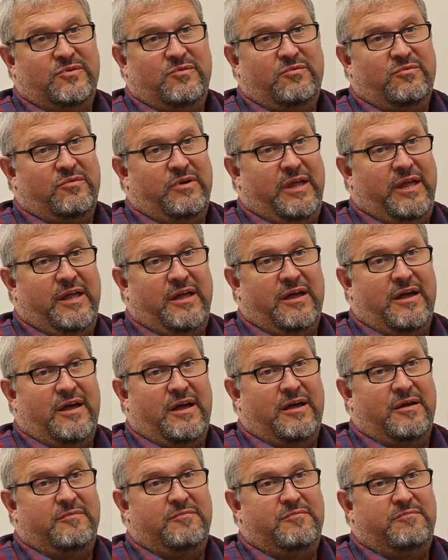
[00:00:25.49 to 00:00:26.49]
we
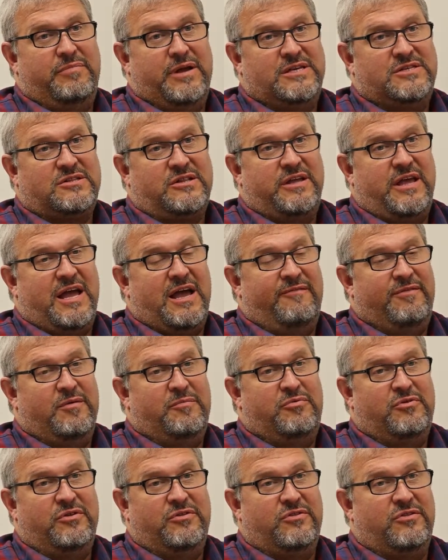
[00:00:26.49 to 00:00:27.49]
basically have you
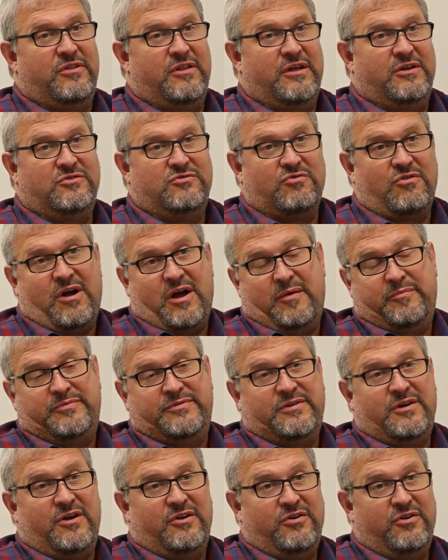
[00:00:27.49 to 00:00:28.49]
put the
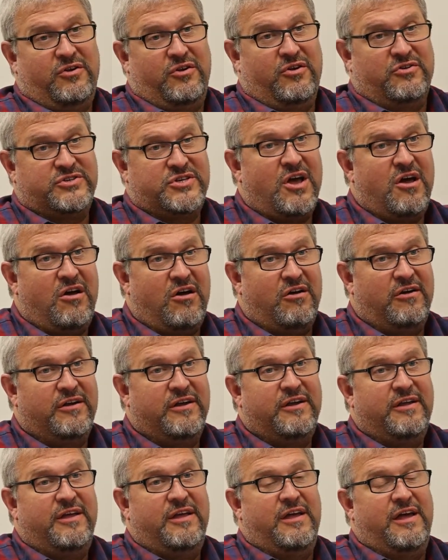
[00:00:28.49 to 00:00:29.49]
drops under your
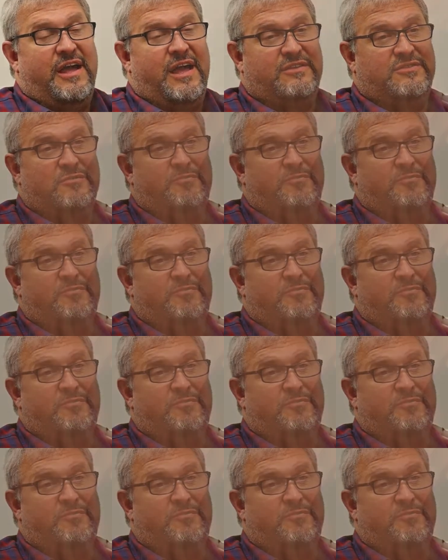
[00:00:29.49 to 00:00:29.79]
tongue as